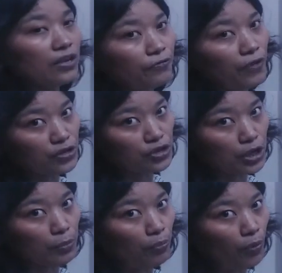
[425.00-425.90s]
the
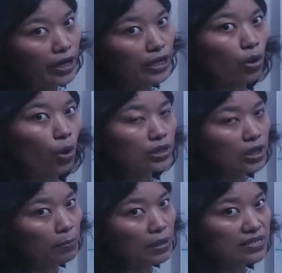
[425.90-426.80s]
function point on
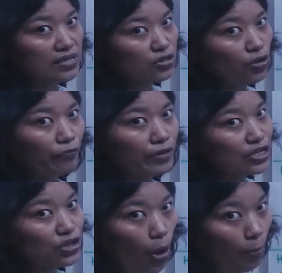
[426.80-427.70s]
the basis of
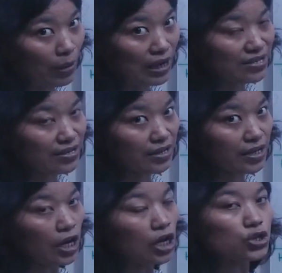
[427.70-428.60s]
its
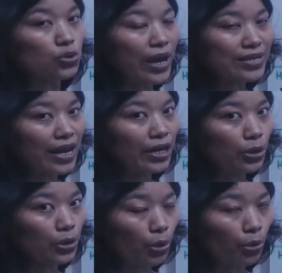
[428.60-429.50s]
complexity. So as I
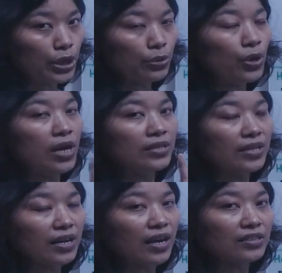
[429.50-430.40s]
told you,
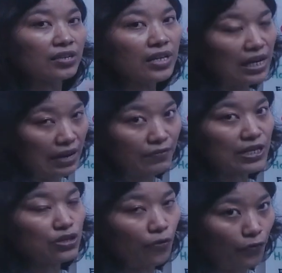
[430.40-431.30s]
there are 3
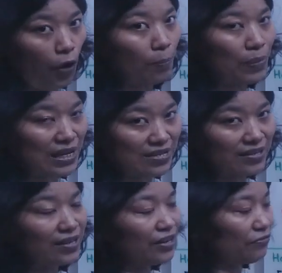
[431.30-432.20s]
levels of complexity